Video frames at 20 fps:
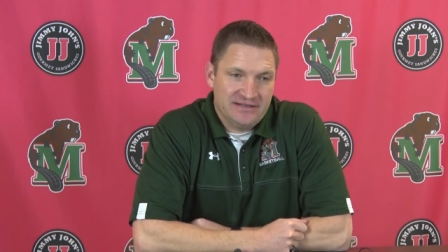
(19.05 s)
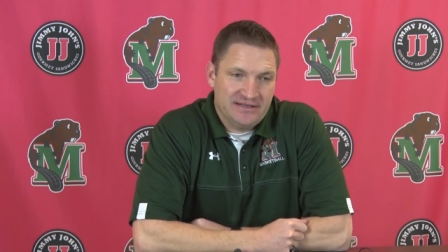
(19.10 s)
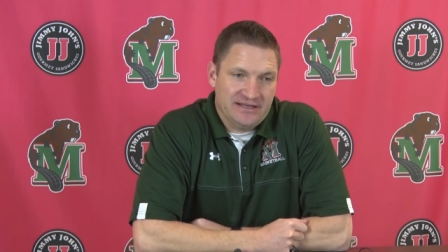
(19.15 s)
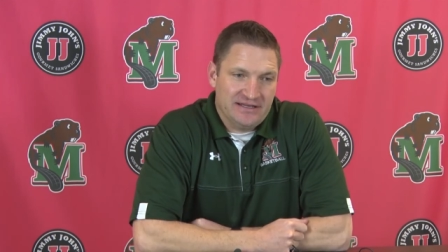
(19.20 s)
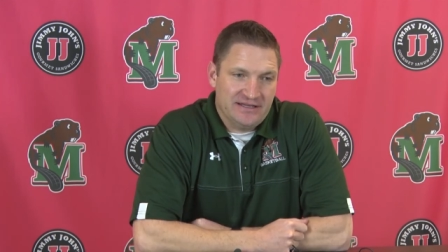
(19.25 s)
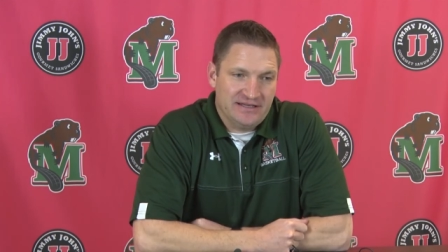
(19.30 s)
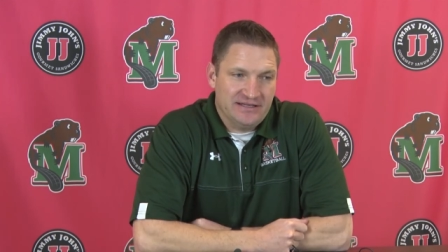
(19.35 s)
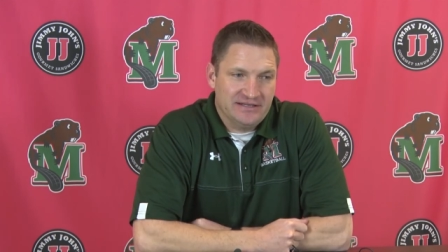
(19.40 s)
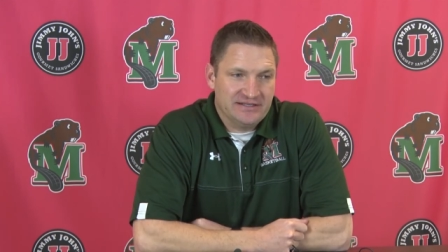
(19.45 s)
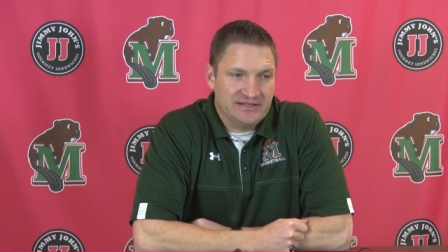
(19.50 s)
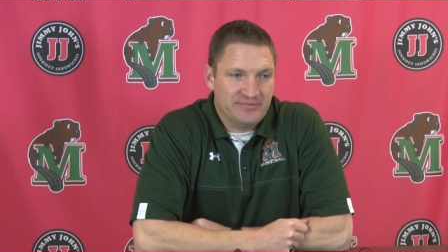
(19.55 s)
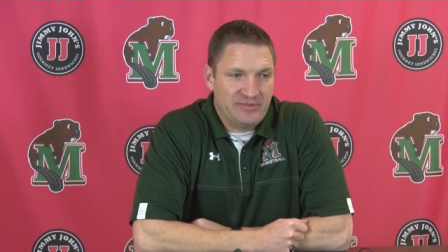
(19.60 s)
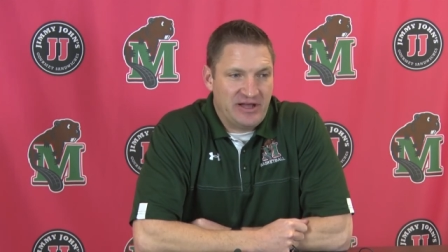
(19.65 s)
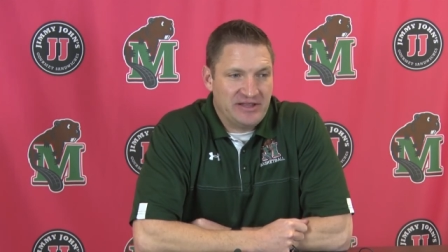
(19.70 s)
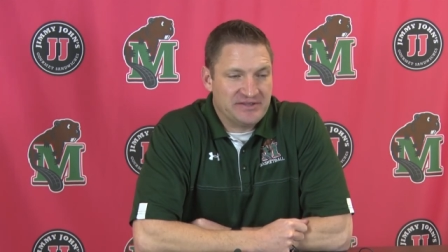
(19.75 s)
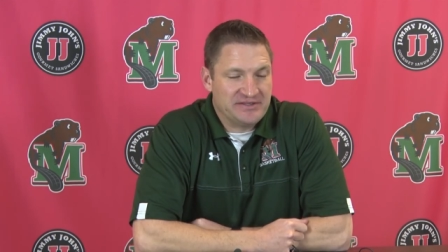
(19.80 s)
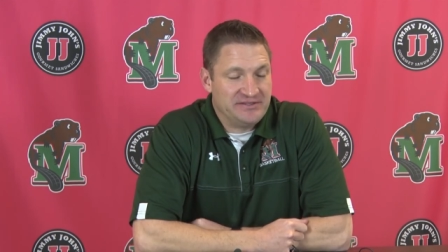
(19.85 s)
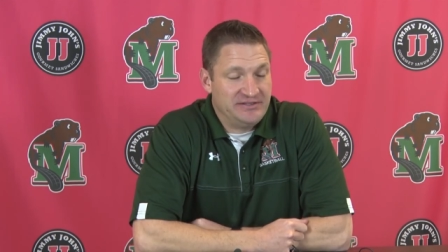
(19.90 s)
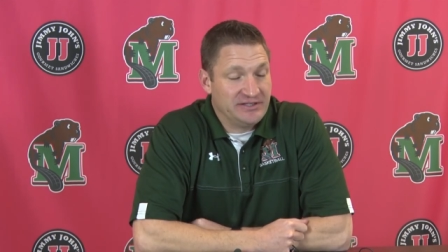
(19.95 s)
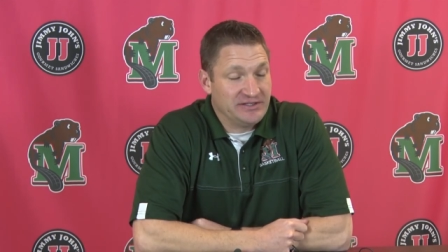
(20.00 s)
uh,
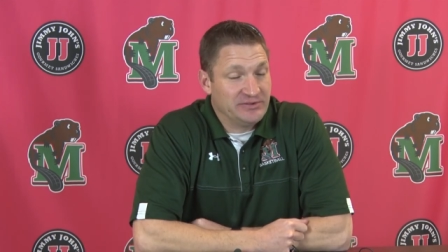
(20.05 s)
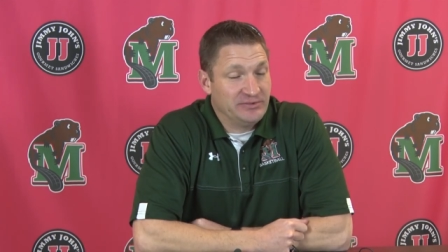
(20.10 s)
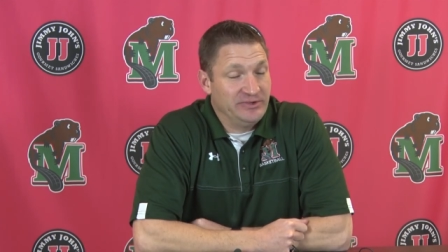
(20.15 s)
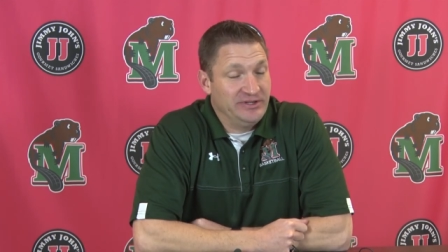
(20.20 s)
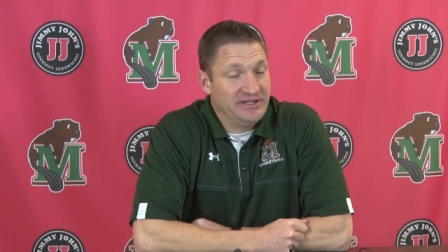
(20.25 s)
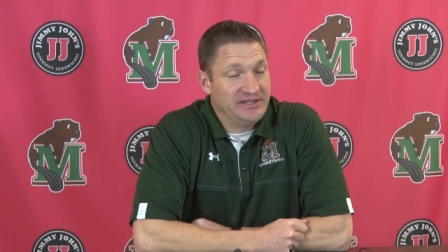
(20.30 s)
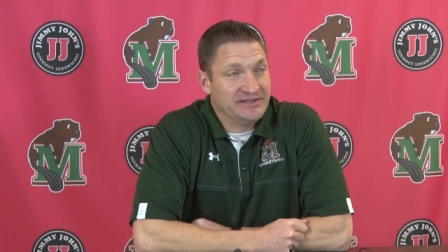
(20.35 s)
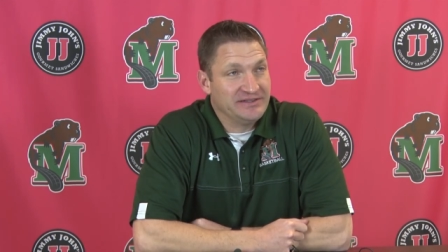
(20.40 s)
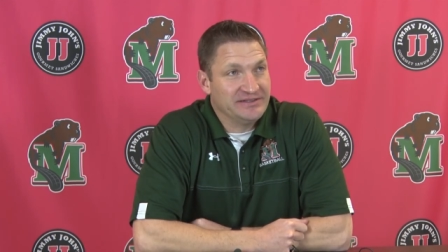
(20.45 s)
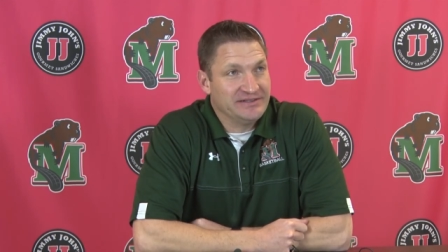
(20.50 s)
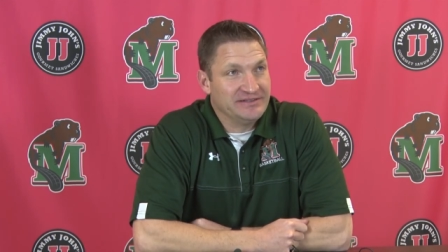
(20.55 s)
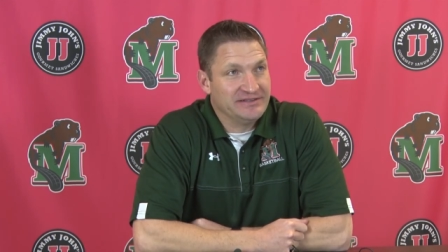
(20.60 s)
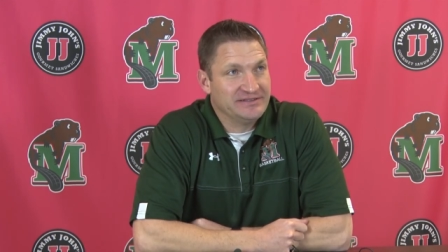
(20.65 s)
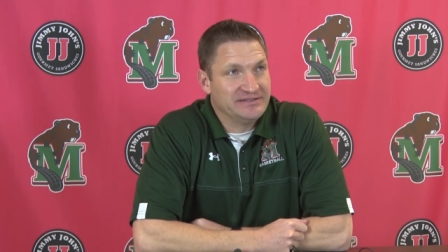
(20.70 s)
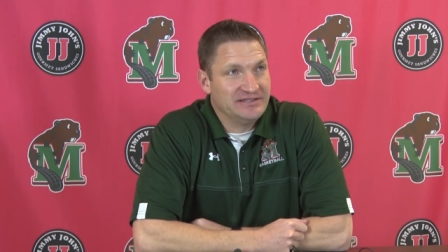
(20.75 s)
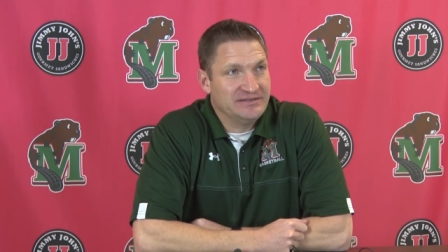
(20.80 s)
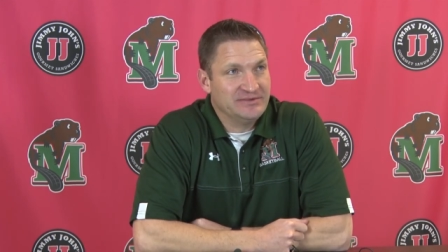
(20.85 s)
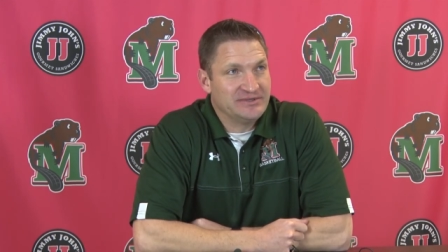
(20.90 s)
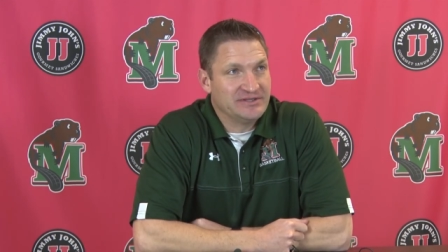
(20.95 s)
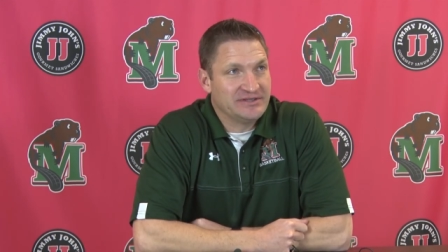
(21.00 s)
about six weeks and
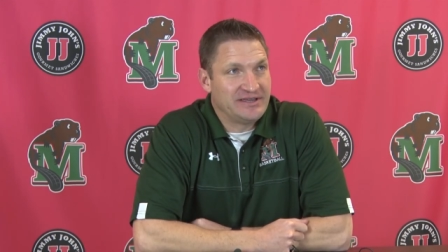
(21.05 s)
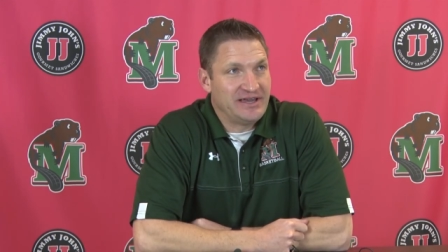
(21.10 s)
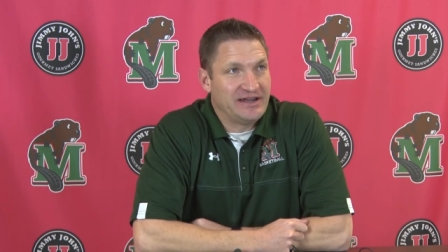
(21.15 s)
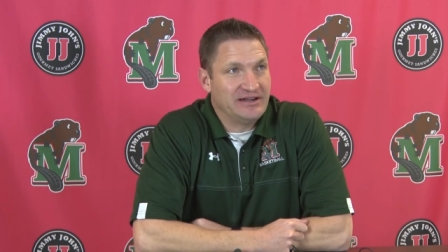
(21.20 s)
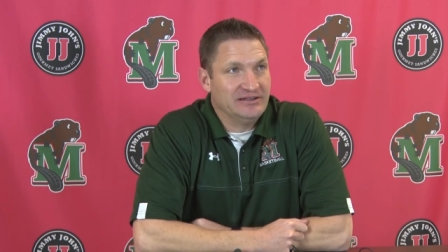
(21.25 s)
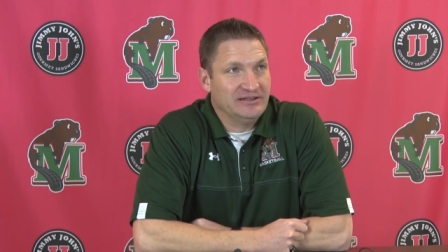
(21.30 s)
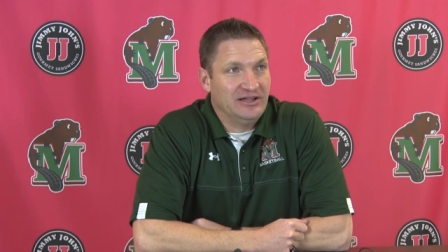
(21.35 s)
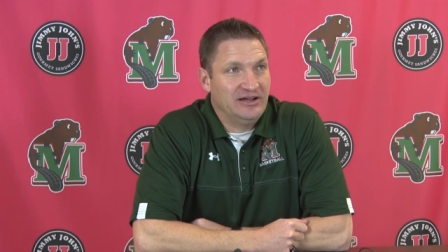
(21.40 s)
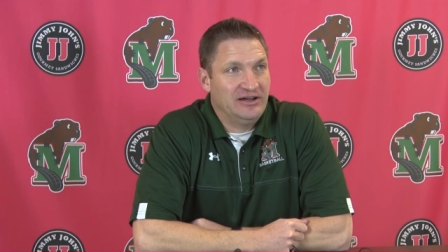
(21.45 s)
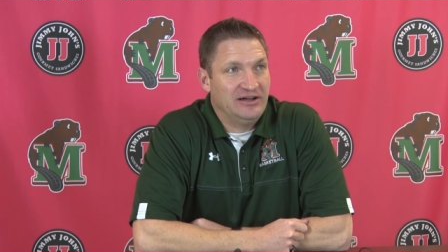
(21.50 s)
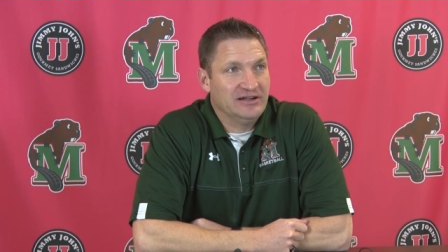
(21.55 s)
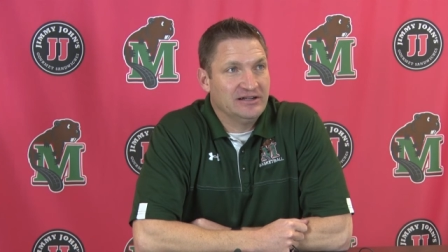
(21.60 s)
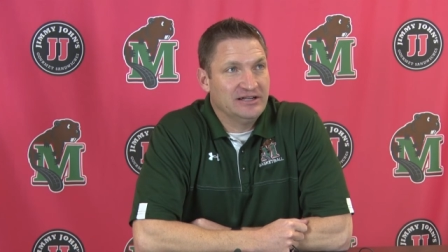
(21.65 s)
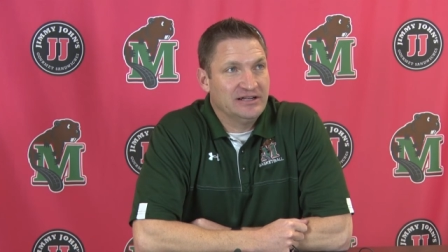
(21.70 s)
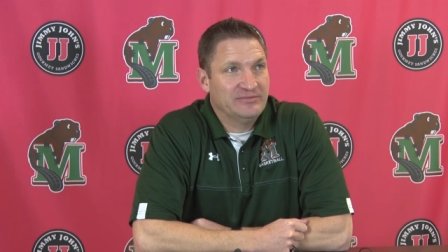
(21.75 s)
seems kind of long.